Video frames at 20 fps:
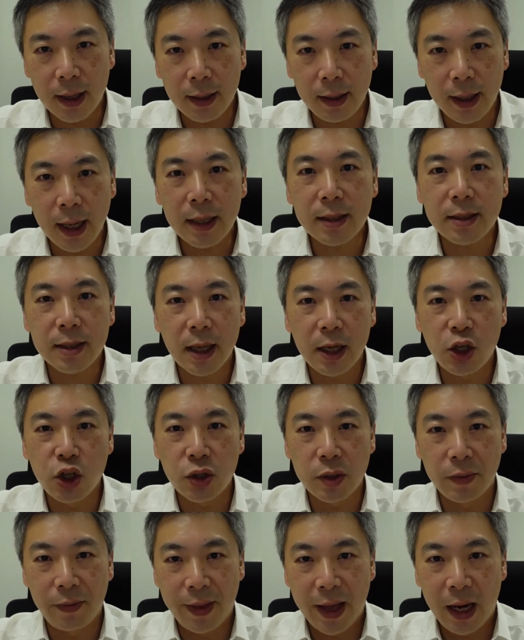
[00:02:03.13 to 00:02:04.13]
late stages
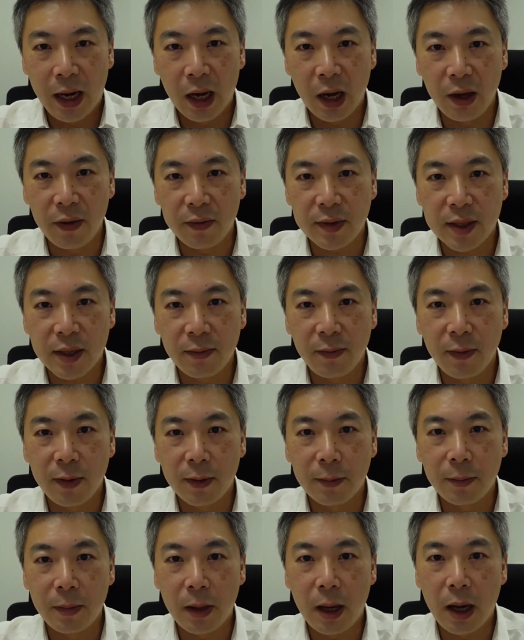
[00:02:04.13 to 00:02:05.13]
of their lives. Some of
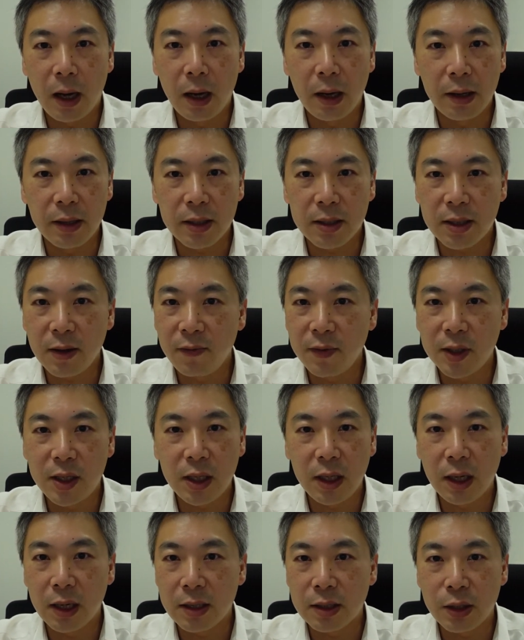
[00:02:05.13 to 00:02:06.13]
them are 70
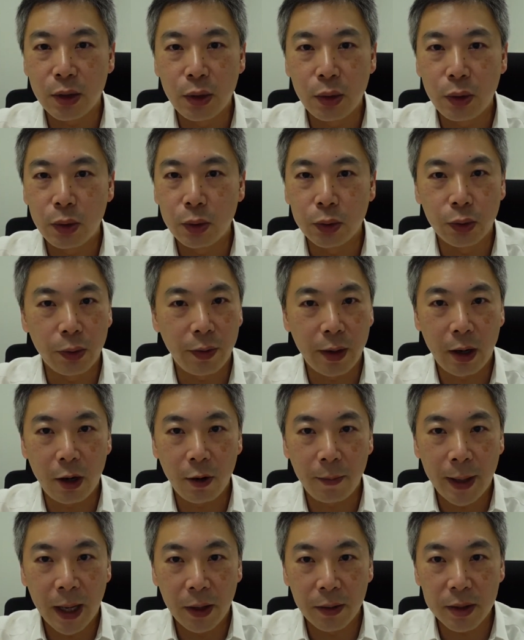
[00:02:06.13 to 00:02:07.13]
years old or
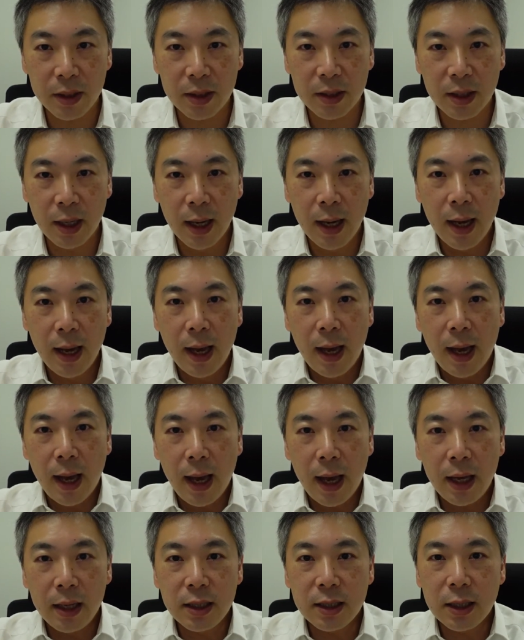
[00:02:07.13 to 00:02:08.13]
thereabouts.
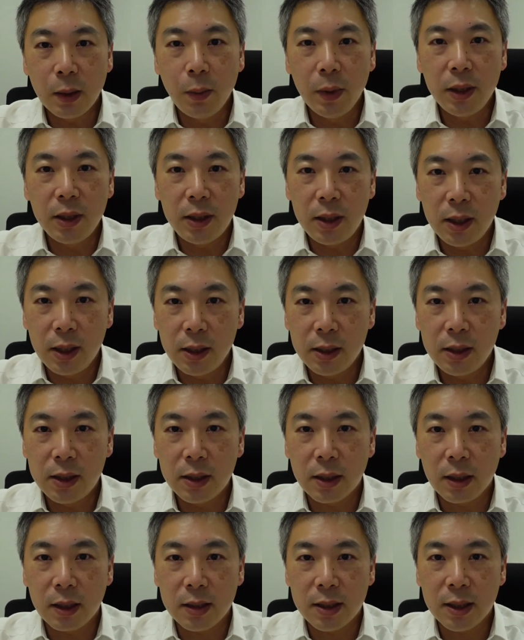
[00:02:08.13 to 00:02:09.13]
And someone did
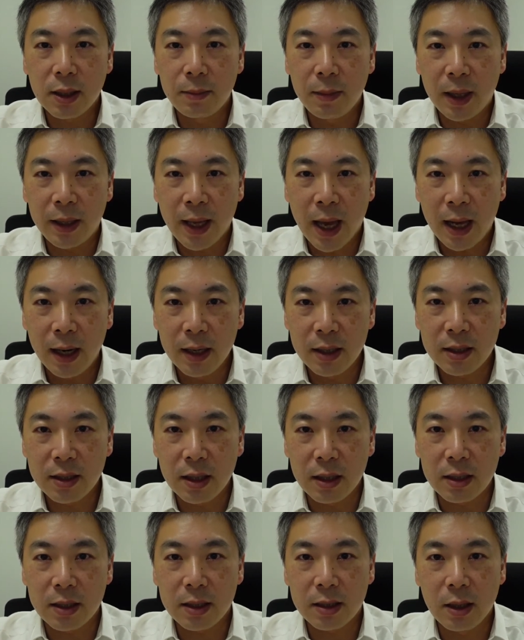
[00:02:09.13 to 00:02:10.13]
some
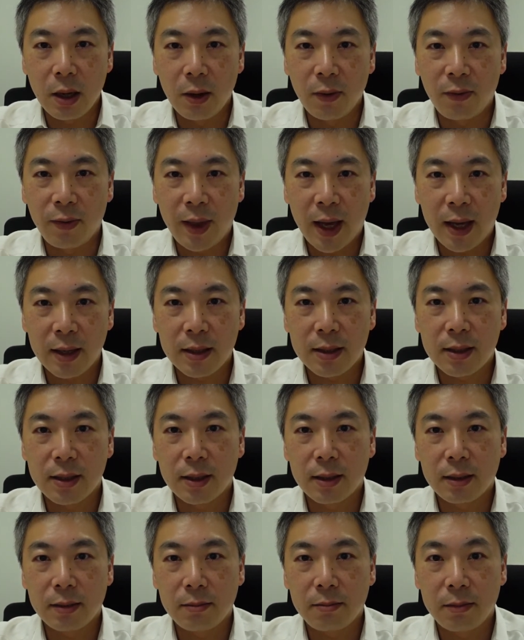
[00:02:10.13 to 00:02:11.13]
analysis of that,
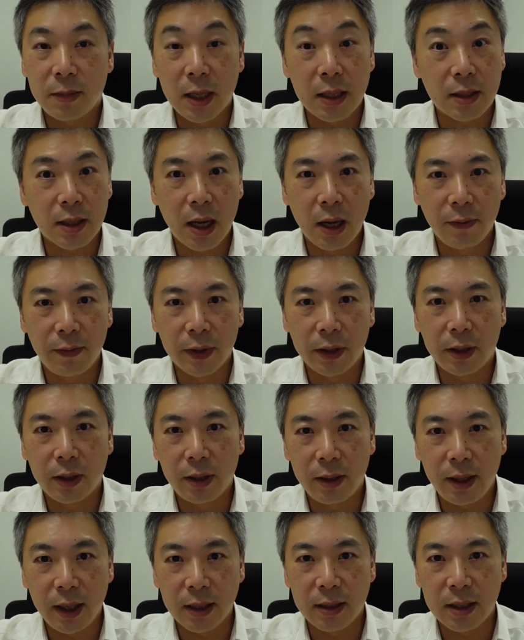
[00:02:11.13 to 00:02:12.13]
discovered
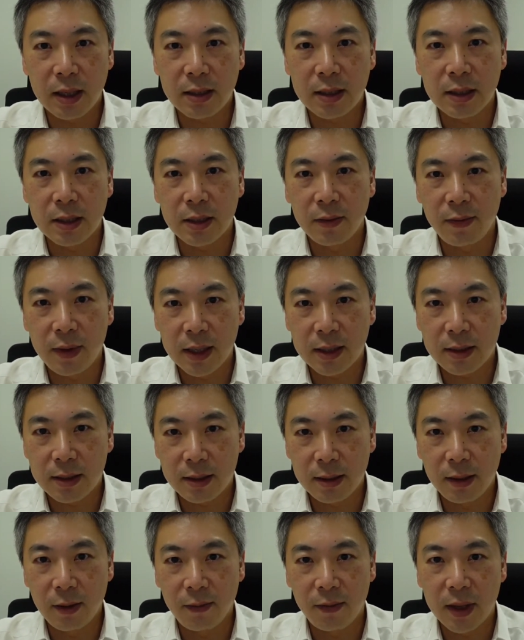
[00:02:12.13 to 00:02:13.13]
the existence of
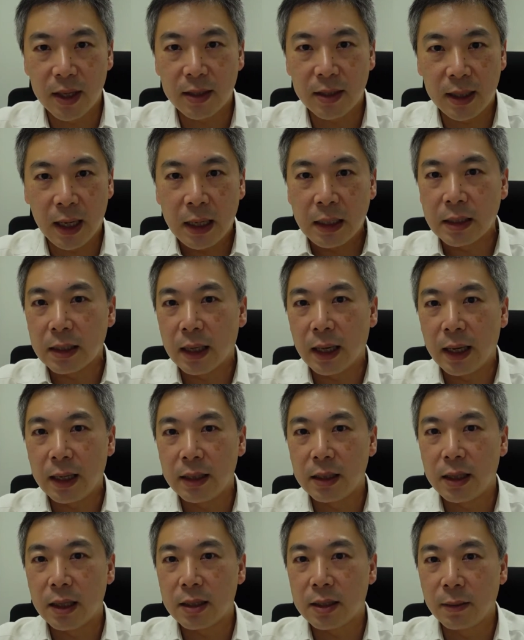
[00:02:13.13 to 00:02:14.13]
this data, and
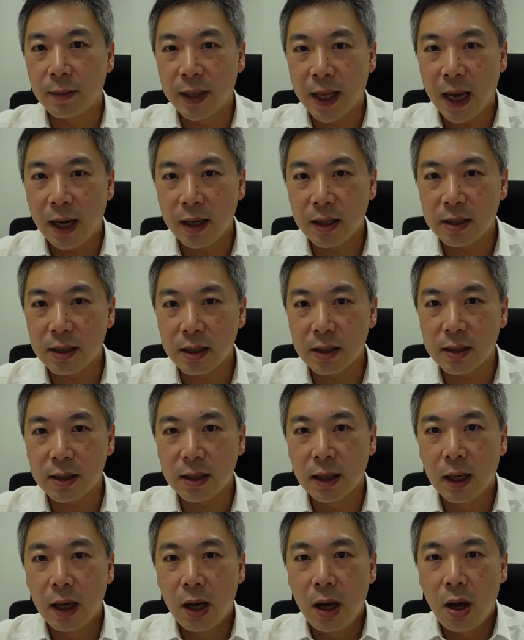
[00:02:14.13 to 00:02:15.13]
did some analysis
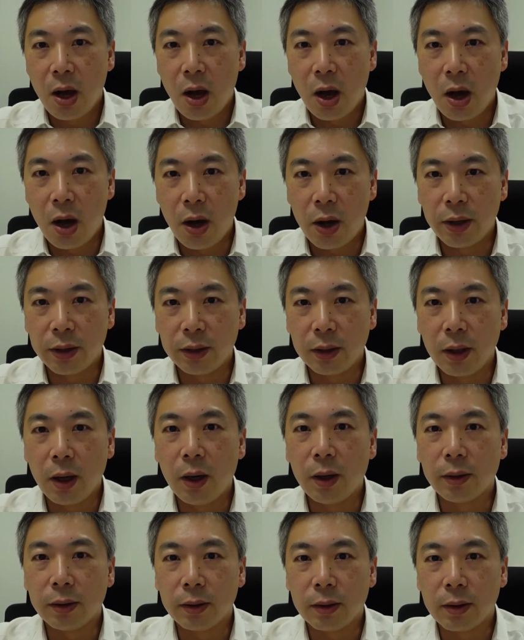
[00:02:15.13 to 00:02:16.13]

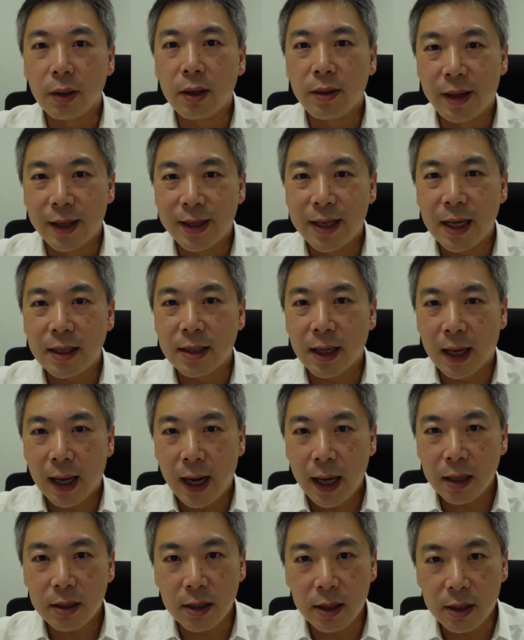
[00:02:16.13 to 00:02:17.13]
on the data
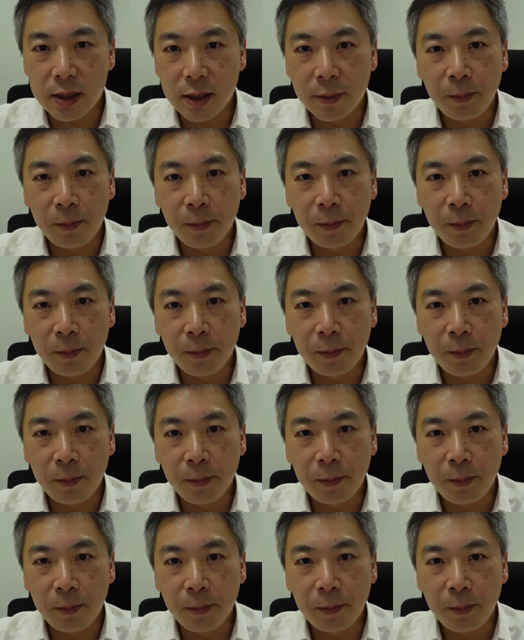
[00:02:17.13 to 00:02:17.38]
collected.